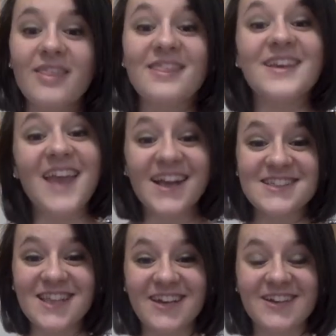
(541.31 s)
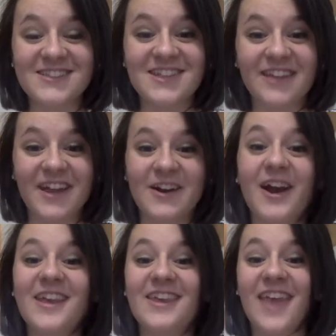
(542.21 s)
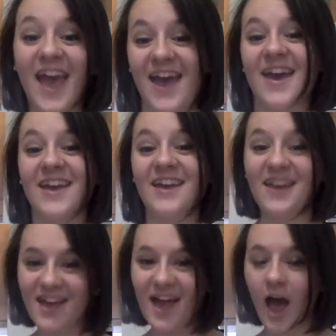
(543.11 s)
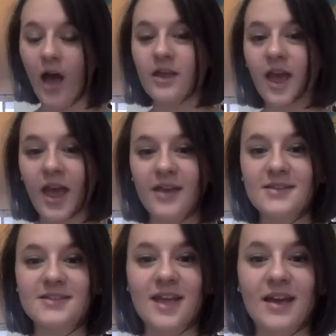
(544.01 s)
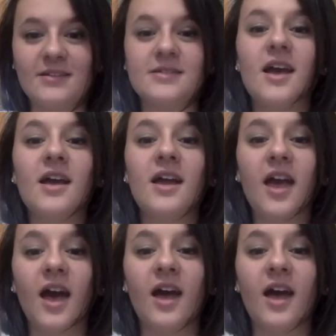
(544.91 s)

The next letter is the letter K. A K says k.